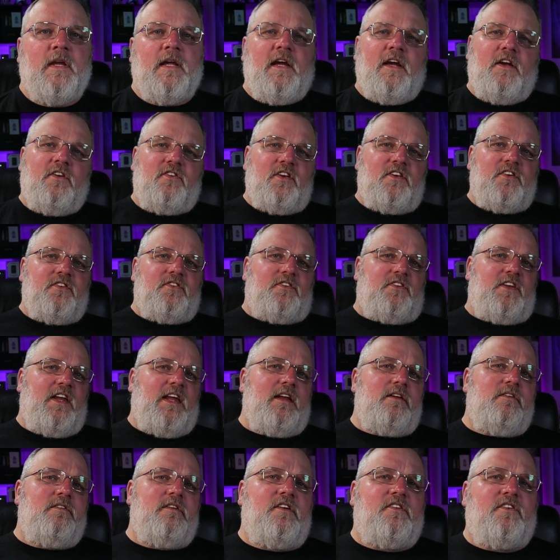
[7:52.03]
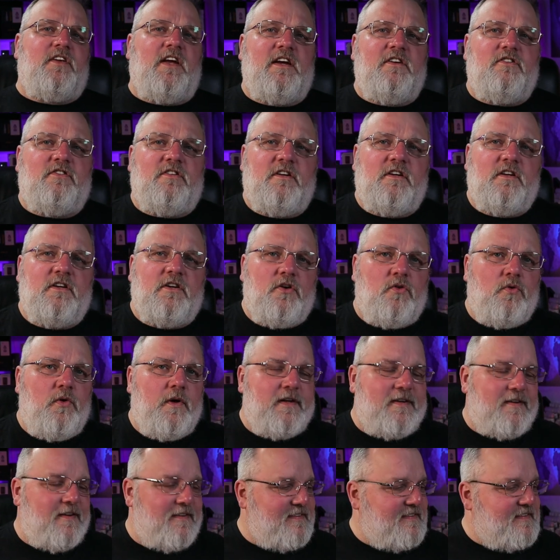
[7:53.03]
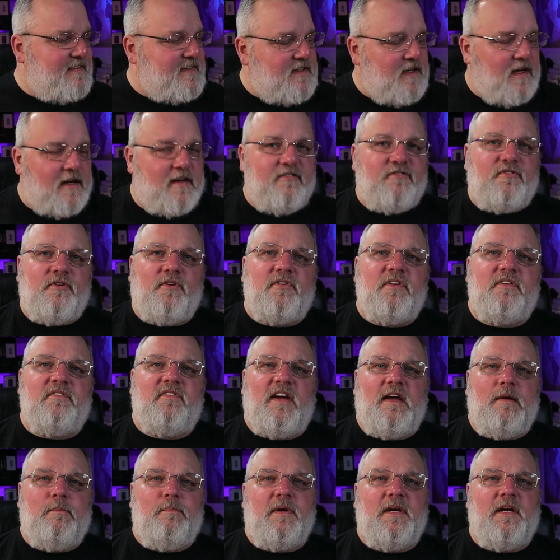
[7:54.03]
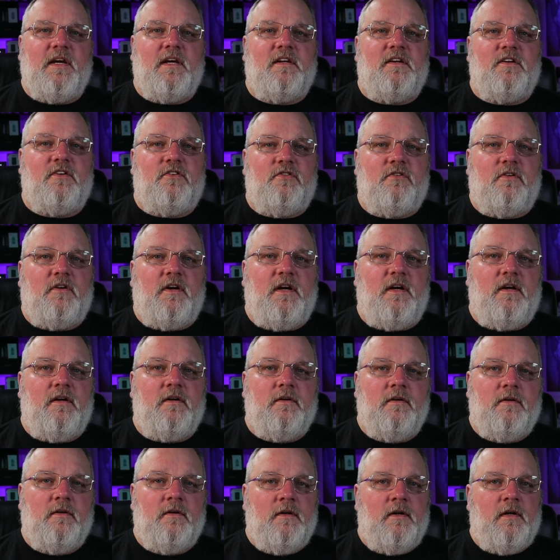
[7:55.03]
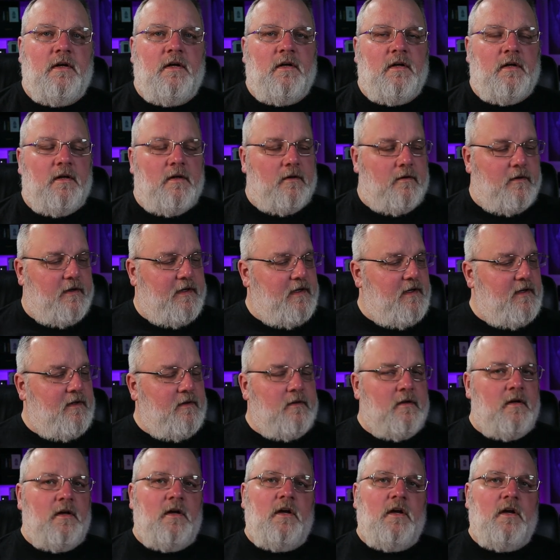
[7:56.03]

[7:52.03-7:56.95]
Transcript: Is this standardization going to stifle the vaping industry? Well,